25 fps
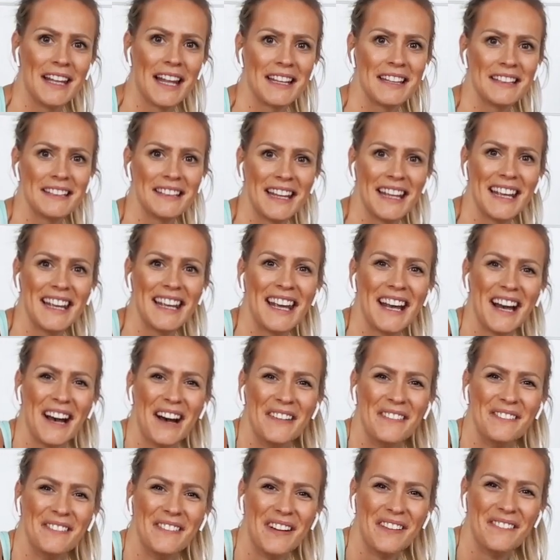landing
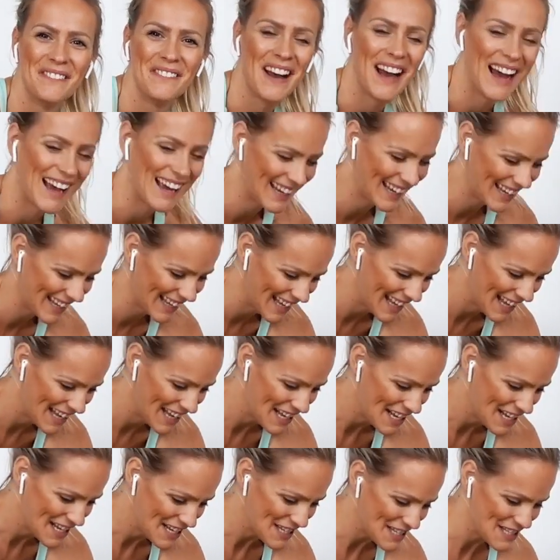on my back.
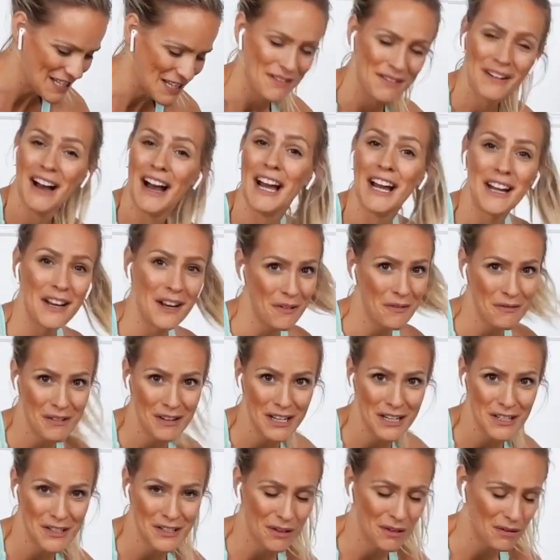So I don't
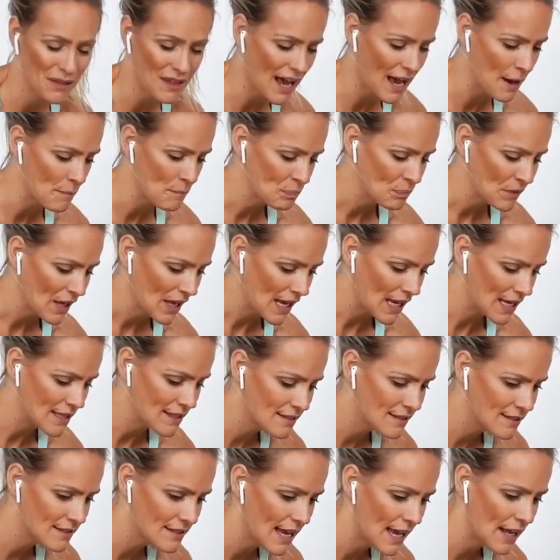want to do that.
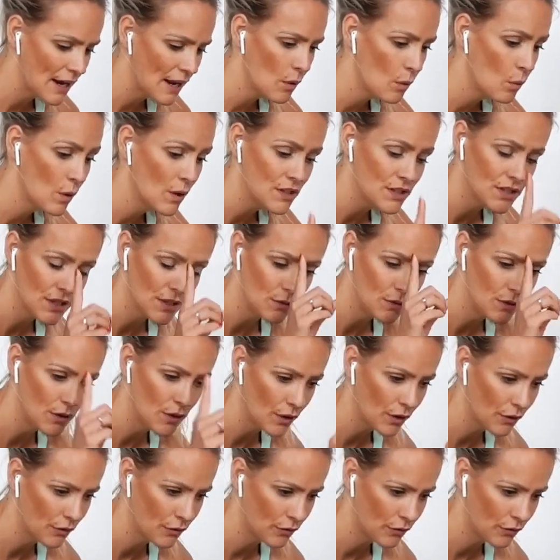Instead, I want to look